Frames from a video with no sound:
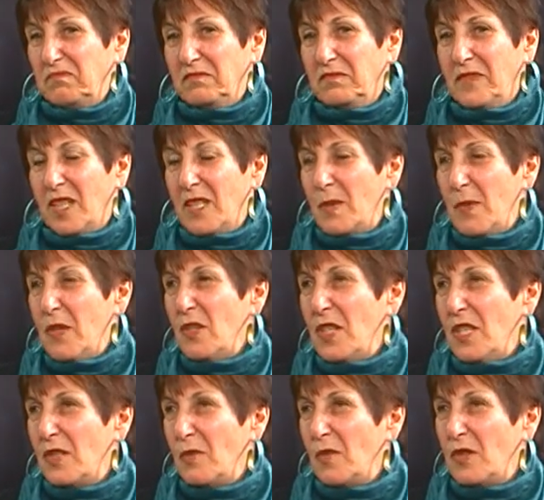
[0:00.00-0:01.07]

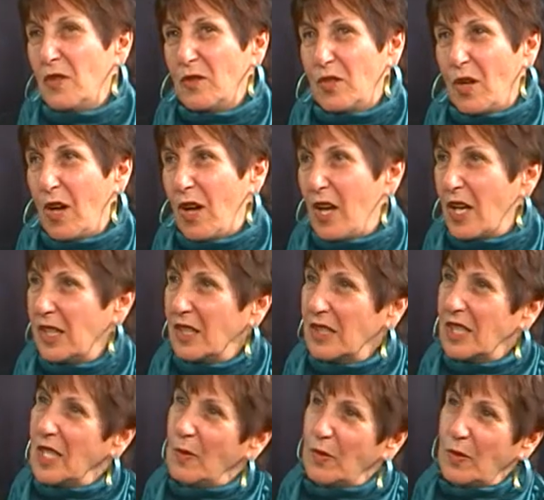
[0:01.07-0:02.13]
experience with their dog and
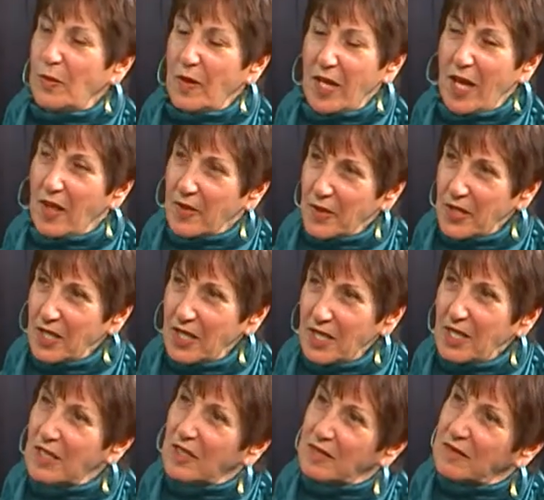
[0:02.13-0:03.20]
keep them
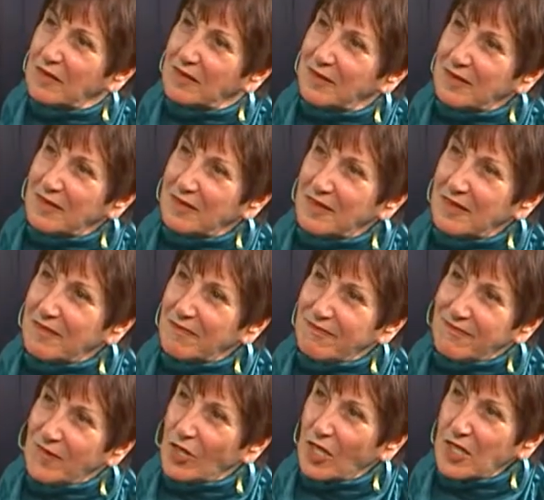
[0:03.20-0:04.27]
healthy and
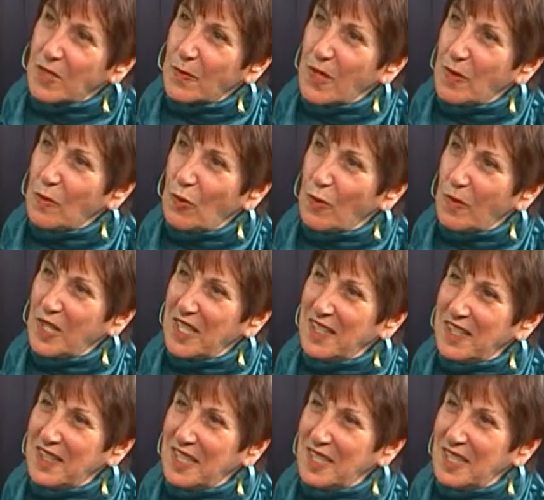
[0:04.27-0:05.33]
not spend more money
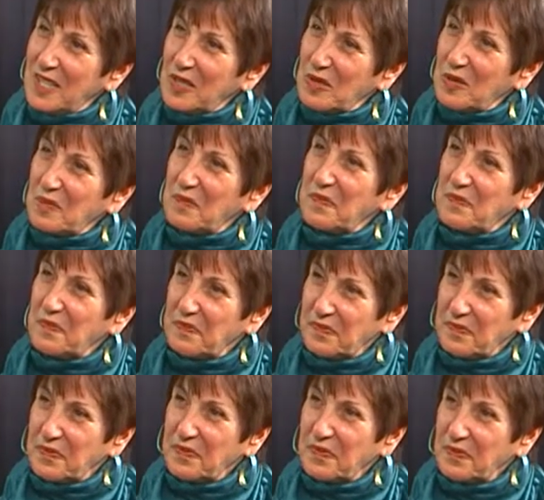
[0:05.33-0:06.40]
than they need to.
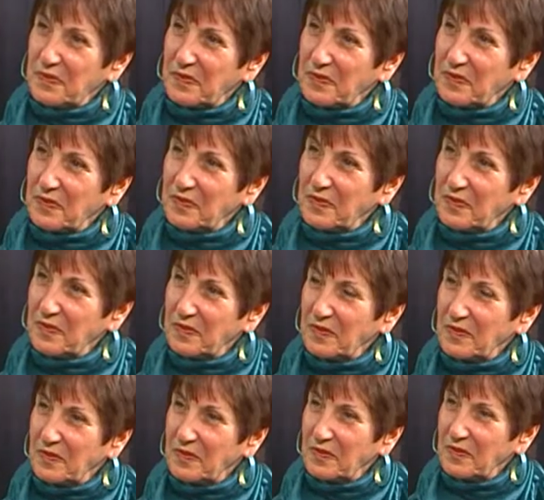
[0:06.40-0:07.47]
Give me an
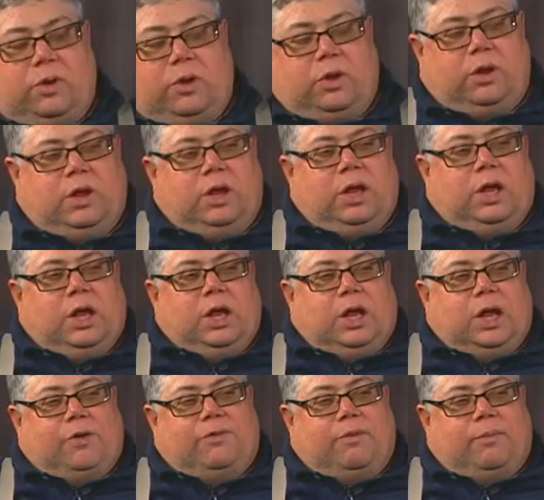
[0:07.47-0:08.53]
example
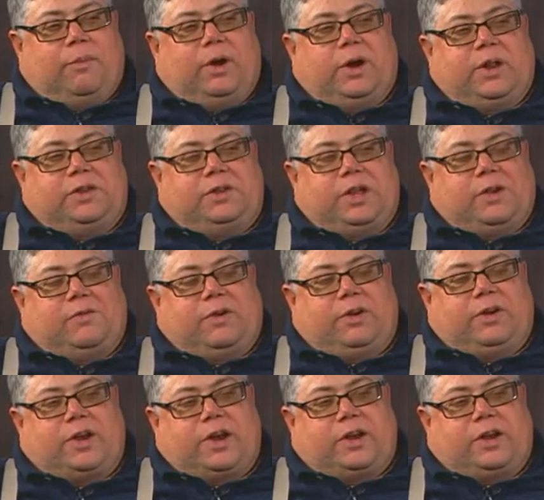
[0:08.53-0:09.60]
of a money-saving
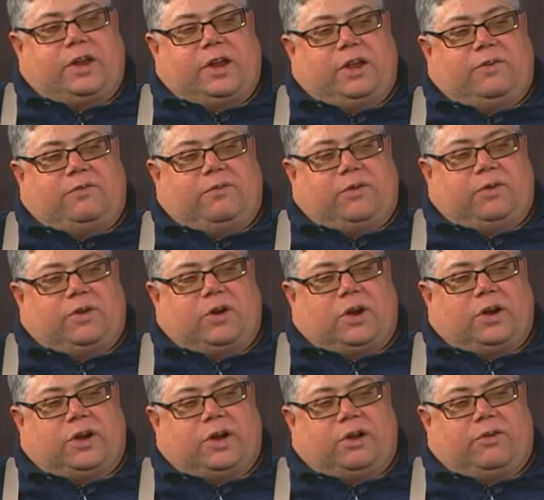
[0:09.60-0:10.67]
technique for
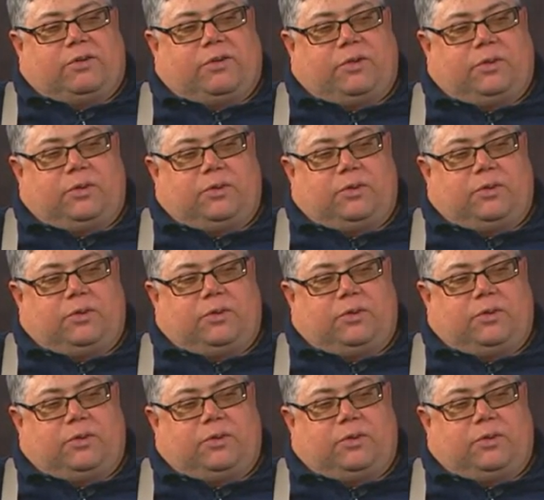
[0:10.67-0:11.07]
dog health.